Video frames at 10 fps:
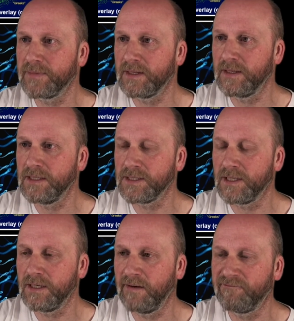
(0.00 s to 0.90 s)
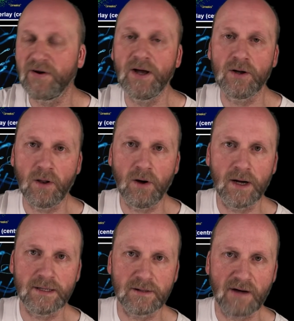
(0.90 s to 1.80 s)
there's a free
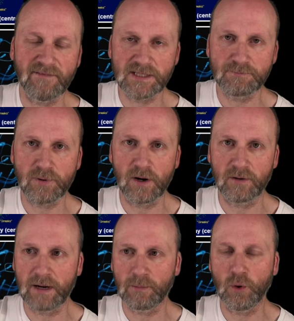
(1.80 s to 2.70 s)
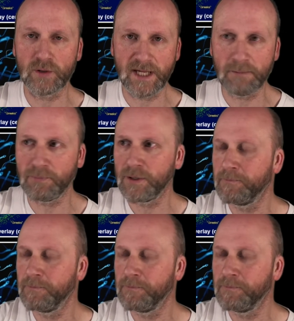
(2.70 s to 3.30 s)
online graphics program called GIMP,